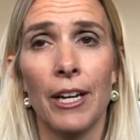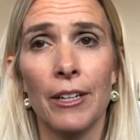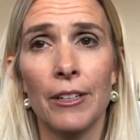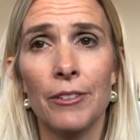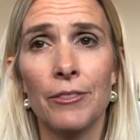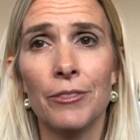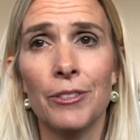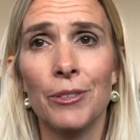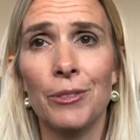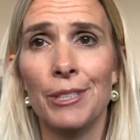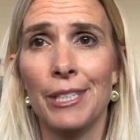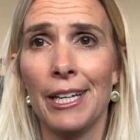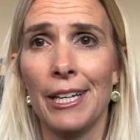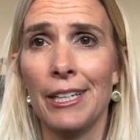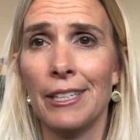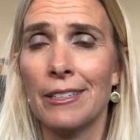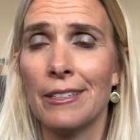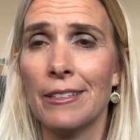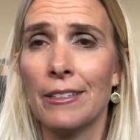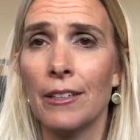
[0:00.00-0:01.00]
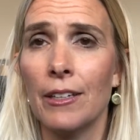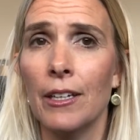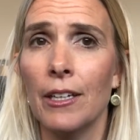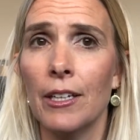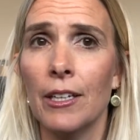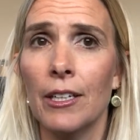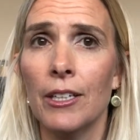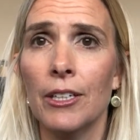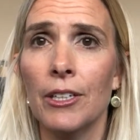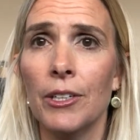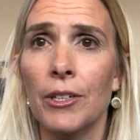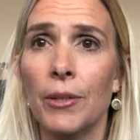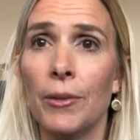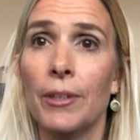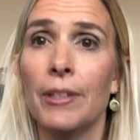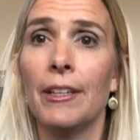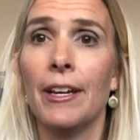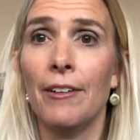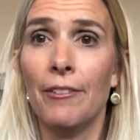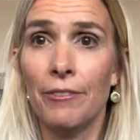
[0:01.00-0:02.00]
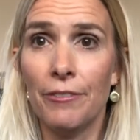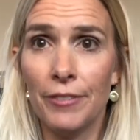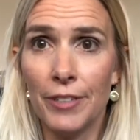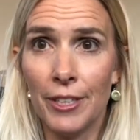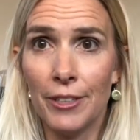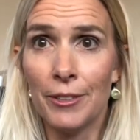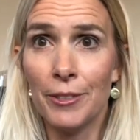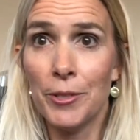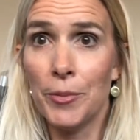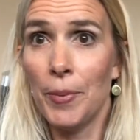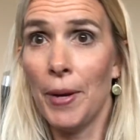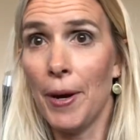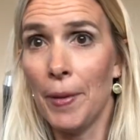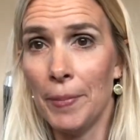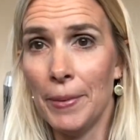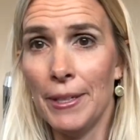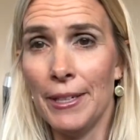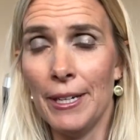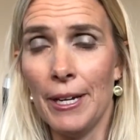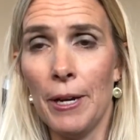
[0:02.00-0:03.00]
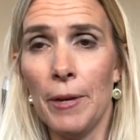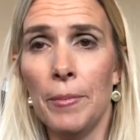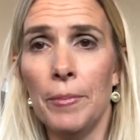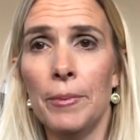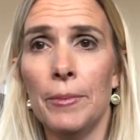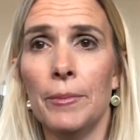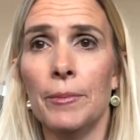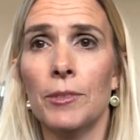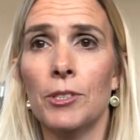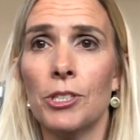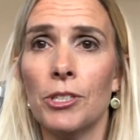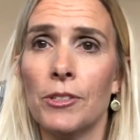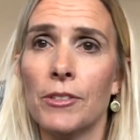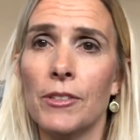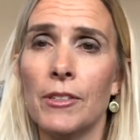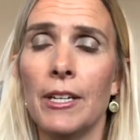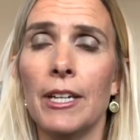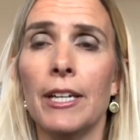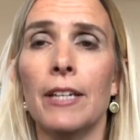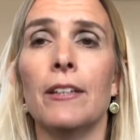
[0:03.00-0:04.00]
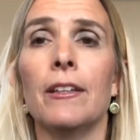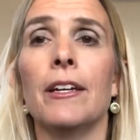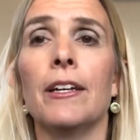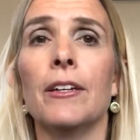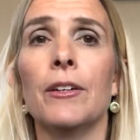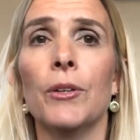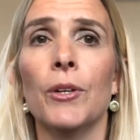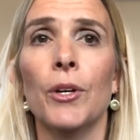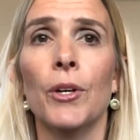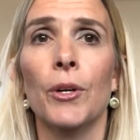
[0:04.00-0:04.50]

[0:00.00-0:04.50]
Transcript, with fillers: gotten a few dates, you know, and that fear is popping up, just say like,